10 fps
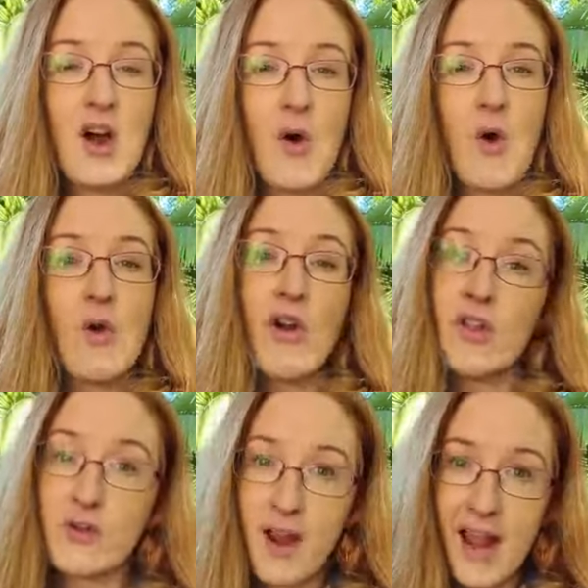or on
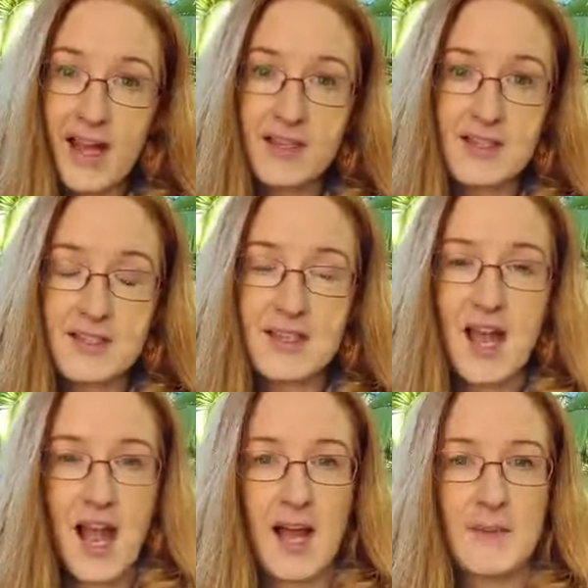the ground.
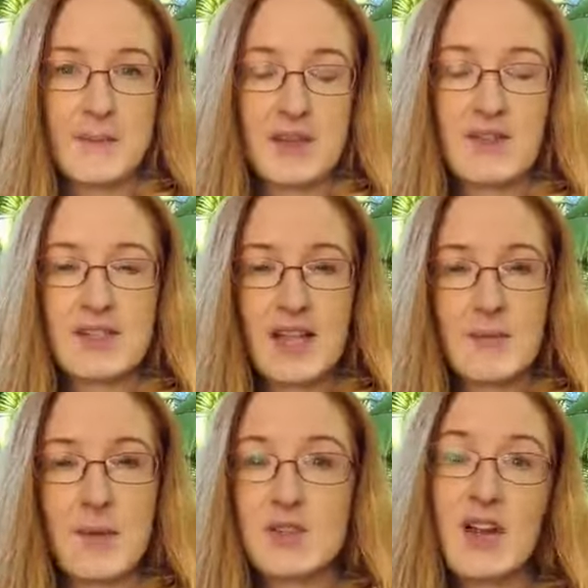If you set
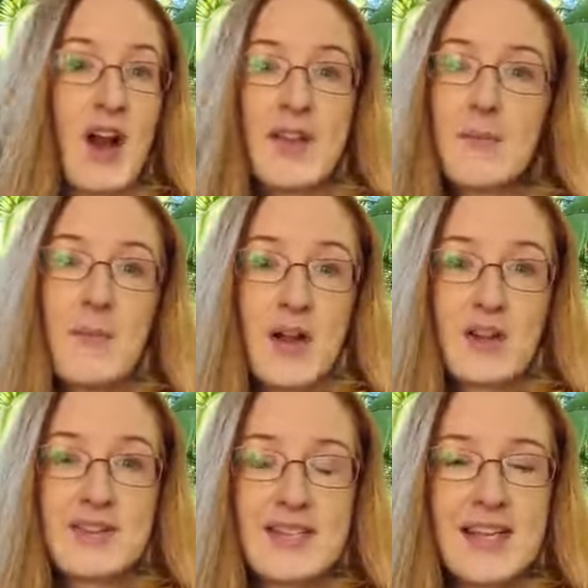them up too high, they might
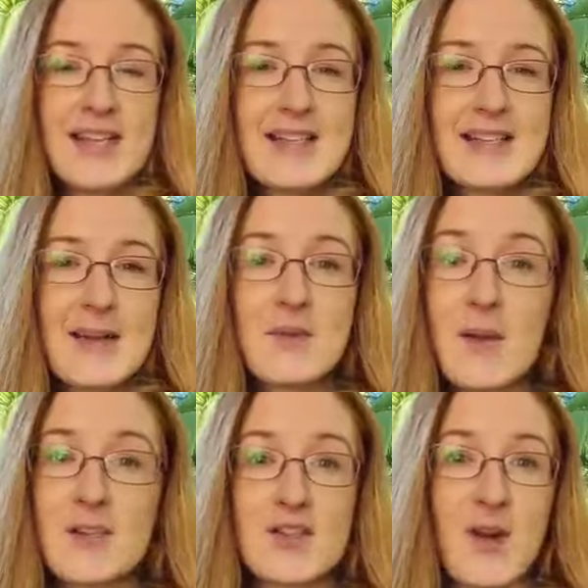not see it.
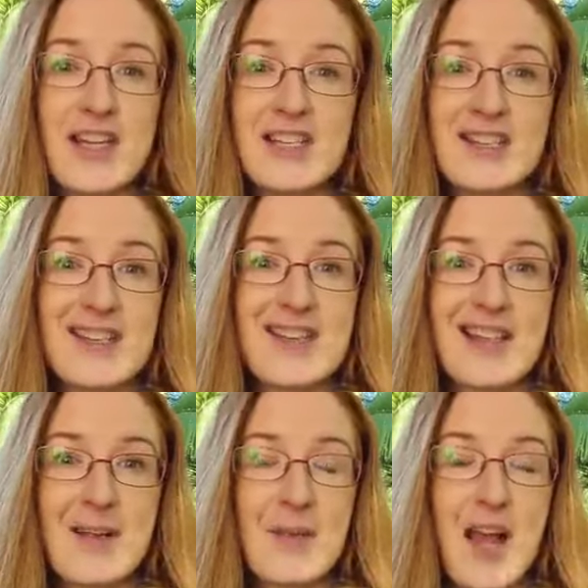Sometimes it's great just to
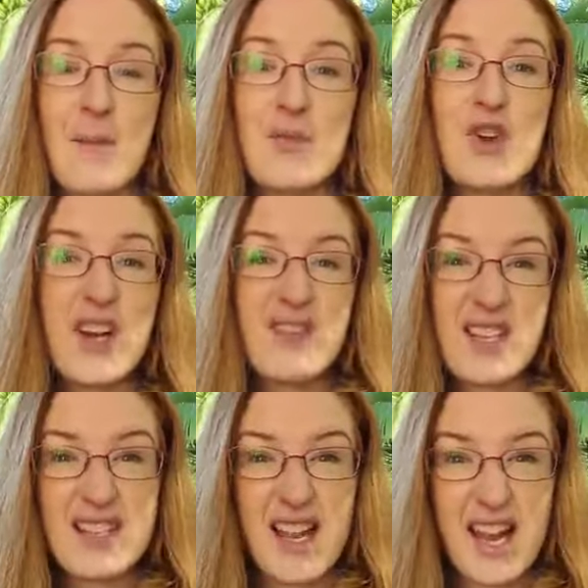set something up, not
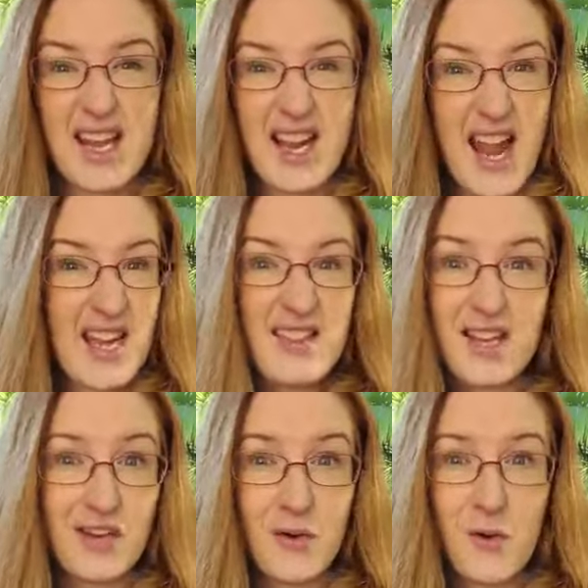even saying
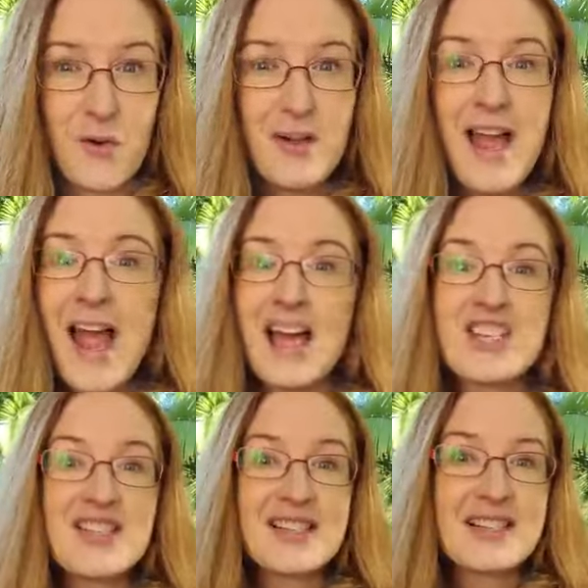anything at all, and
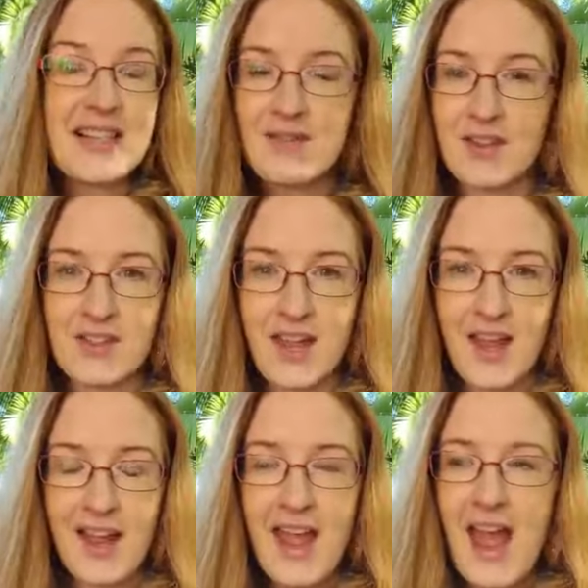just leave it
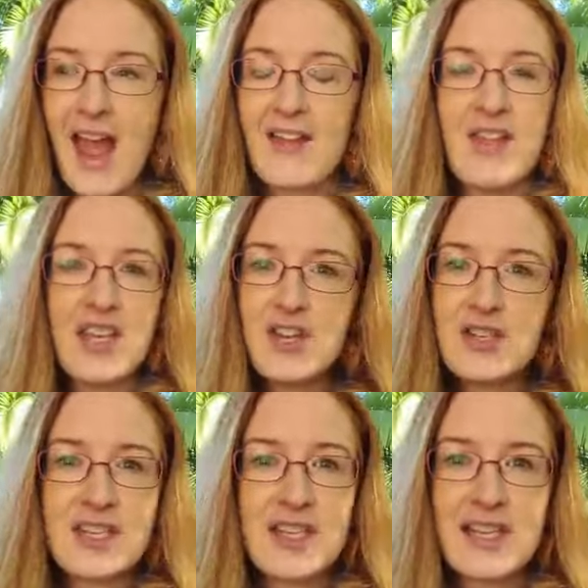there. And then
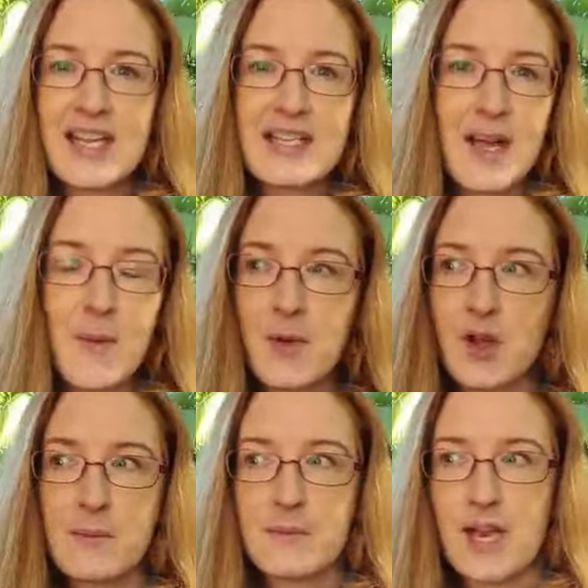usually the kids come up
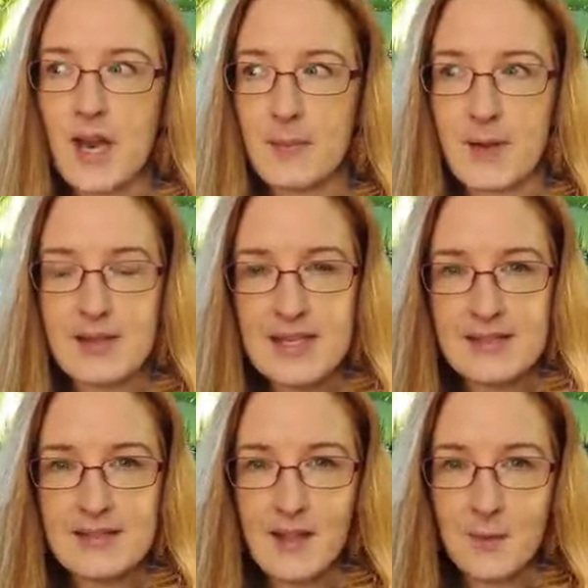and go, can I play with
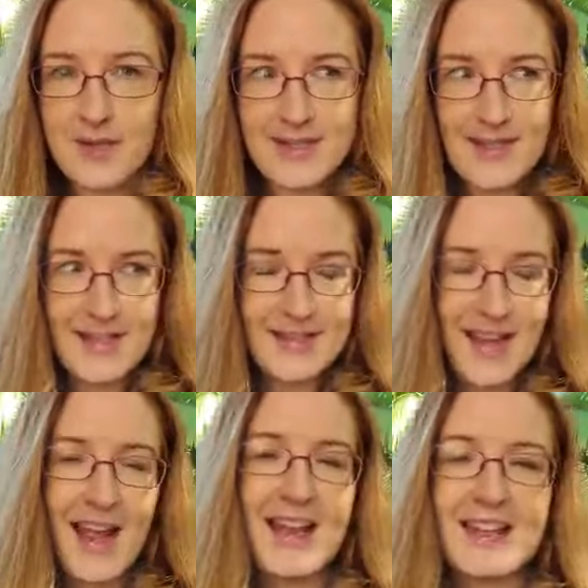this? What is this?
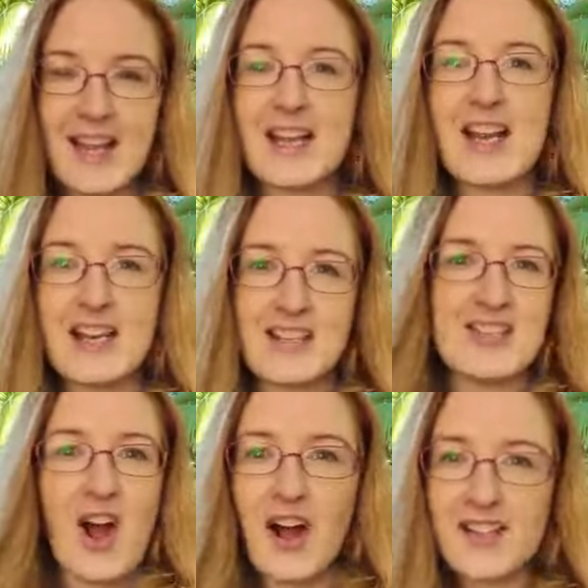And it
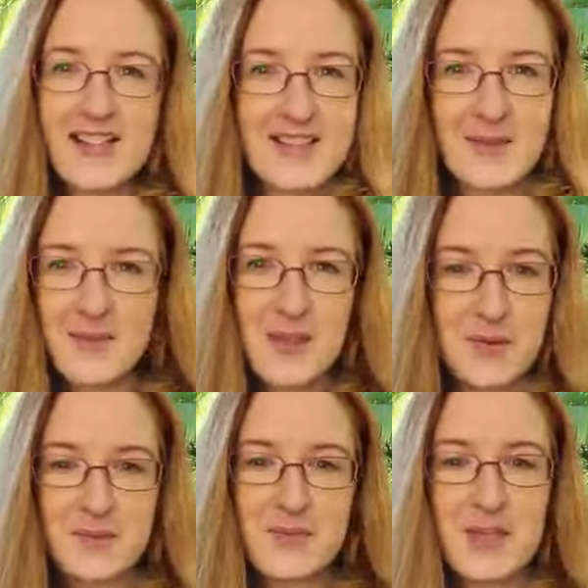entices them
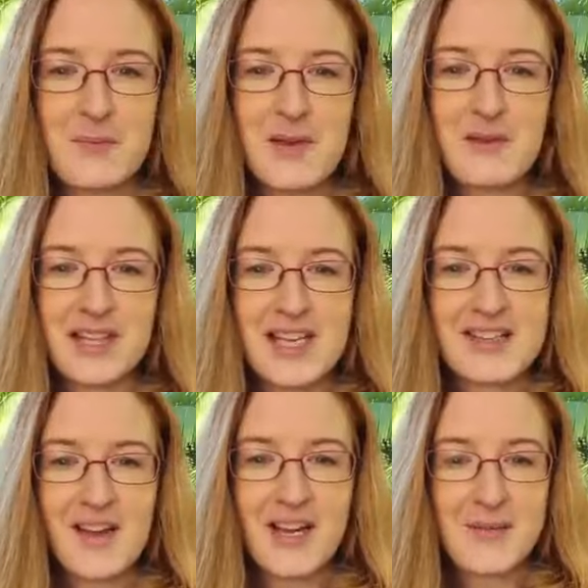to be really
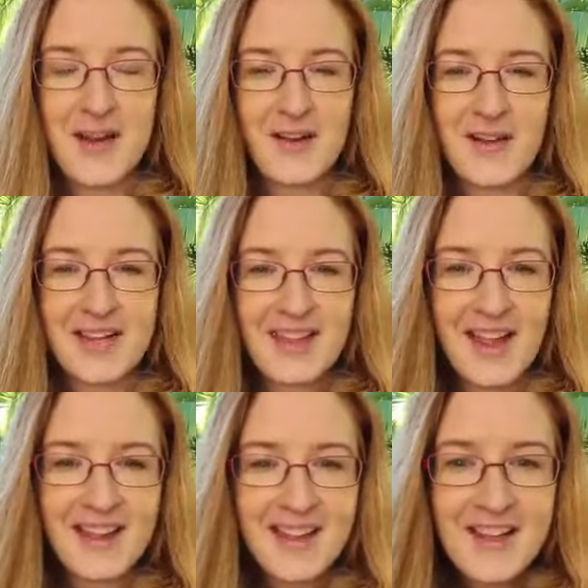excited about going in
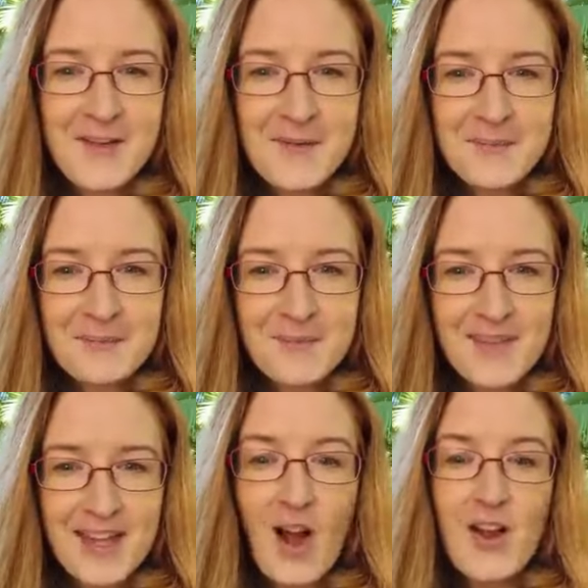there.
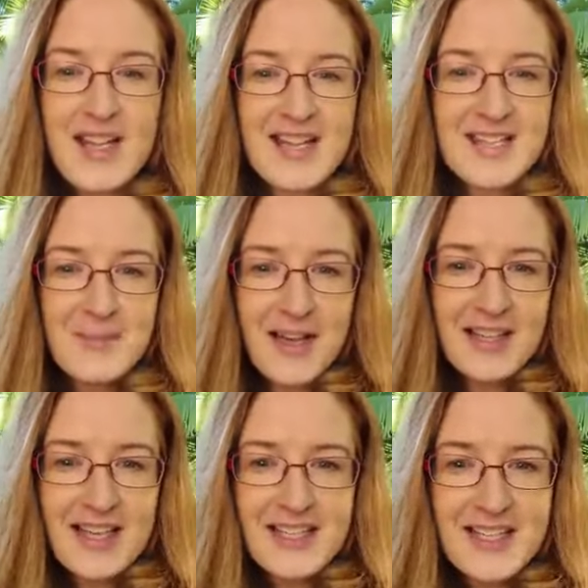Oh, yes to mud
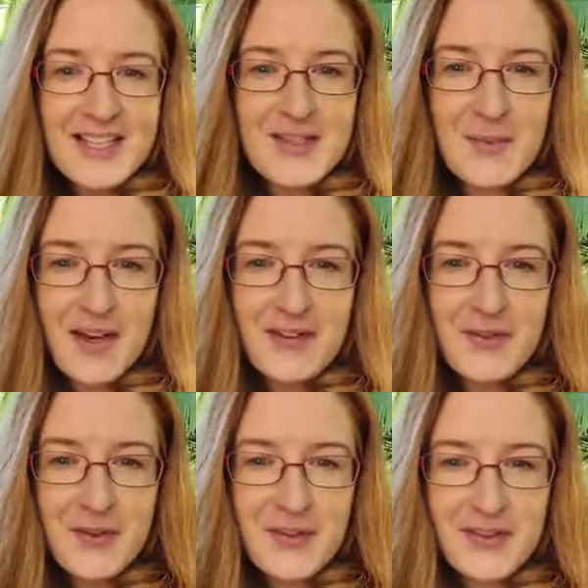kitchens.
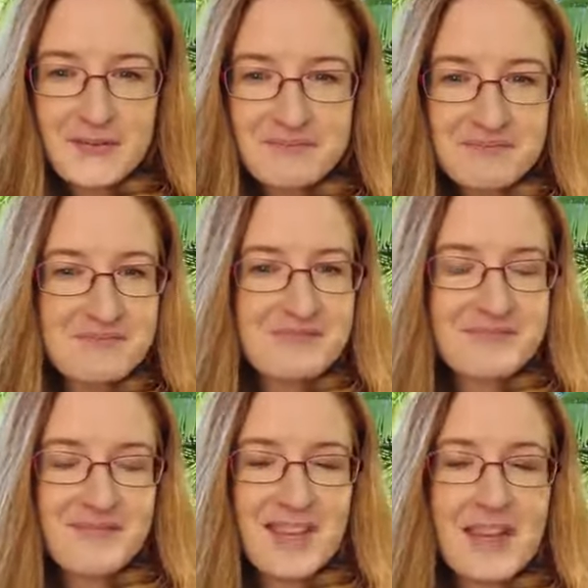Wonderful.
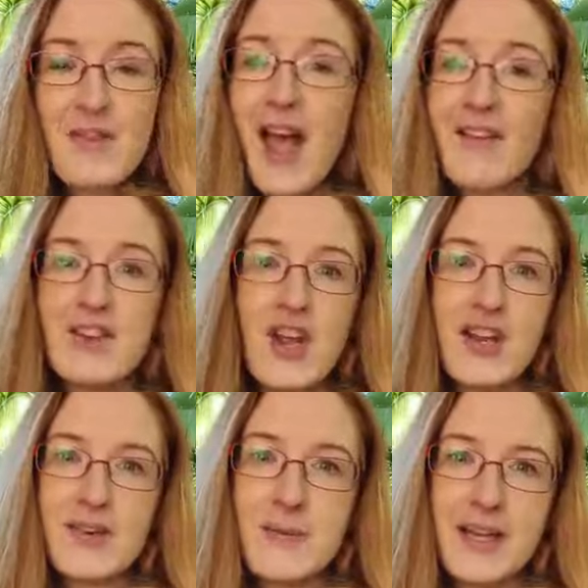If you haven't heard
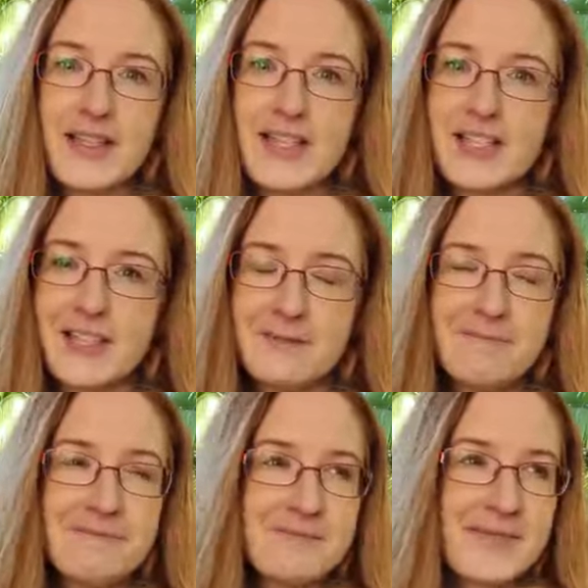of a mud
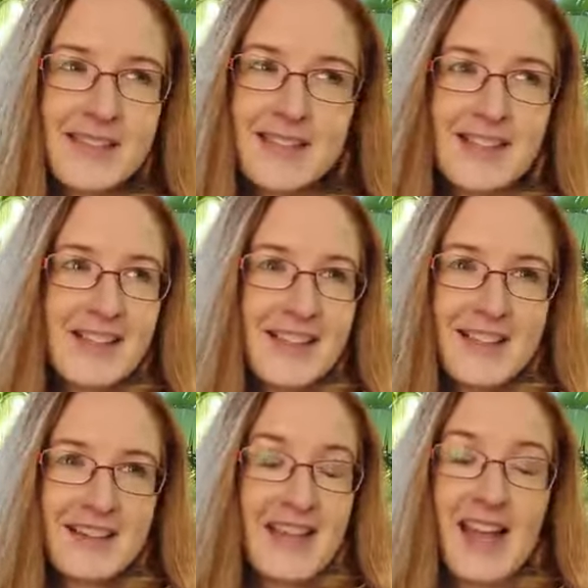kitchen,
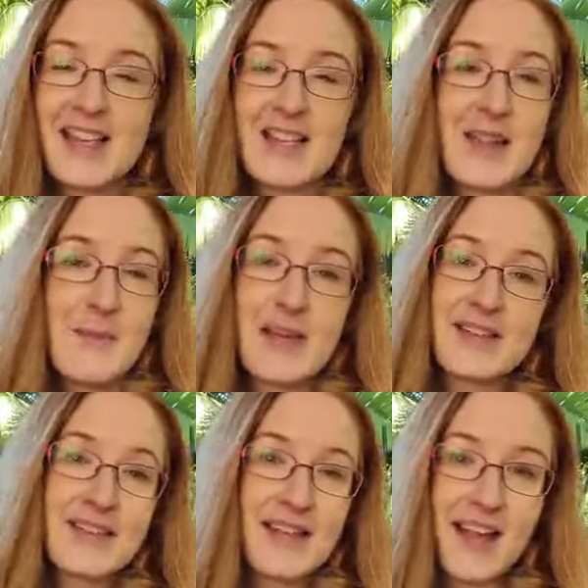they're the
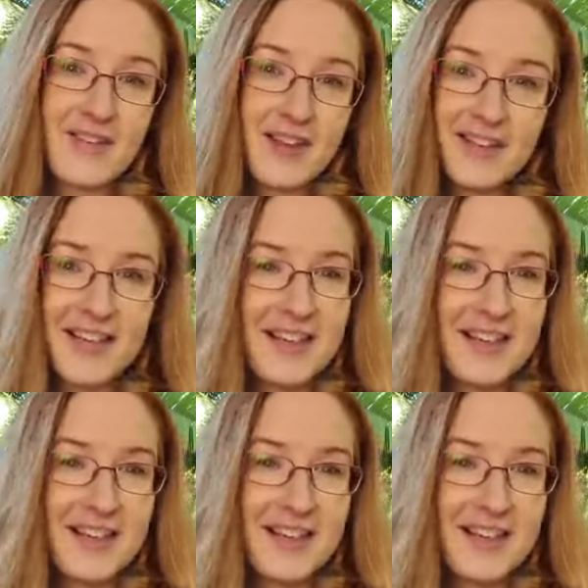best thing ever.